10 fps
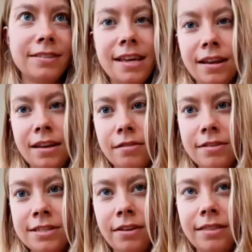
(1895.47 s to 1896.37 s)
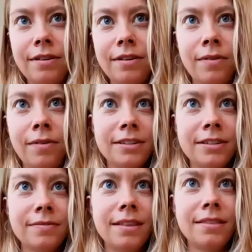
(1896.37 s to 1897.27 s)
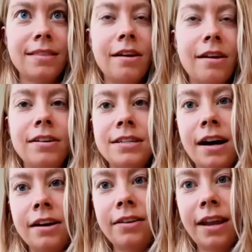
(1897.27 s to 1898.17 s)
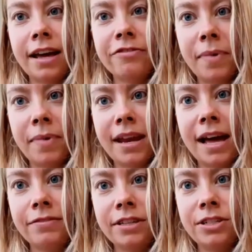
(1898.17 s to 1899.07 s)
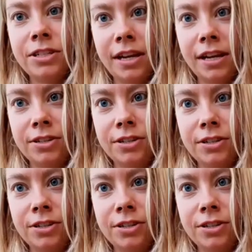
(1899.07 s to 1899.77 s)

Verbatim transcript: to getting the result that we want, that our entire life might have to change.